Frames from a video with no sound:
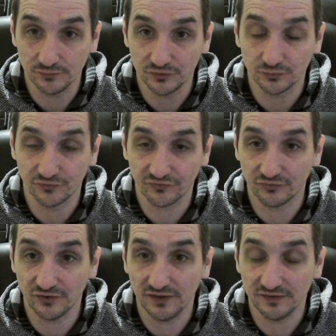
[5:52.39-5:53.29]
which was
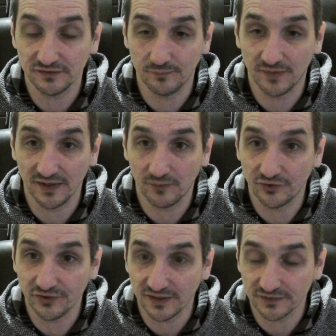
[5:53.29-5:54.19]
created by
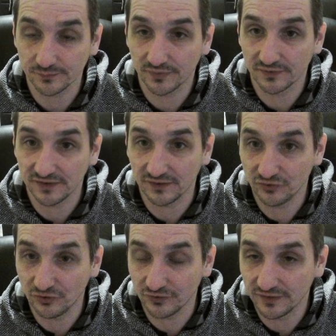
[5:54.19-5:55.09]
our Yoda